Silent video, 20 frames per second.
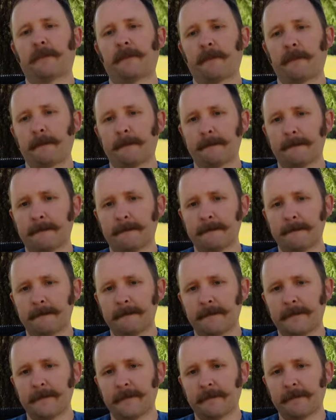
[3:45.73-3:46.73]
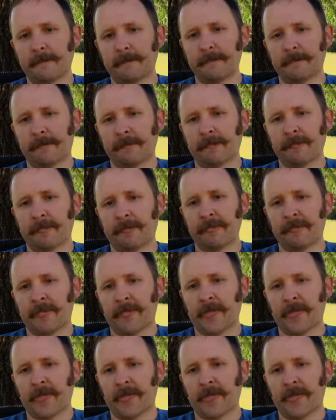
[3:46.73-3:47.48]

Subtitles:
Nobody speaks.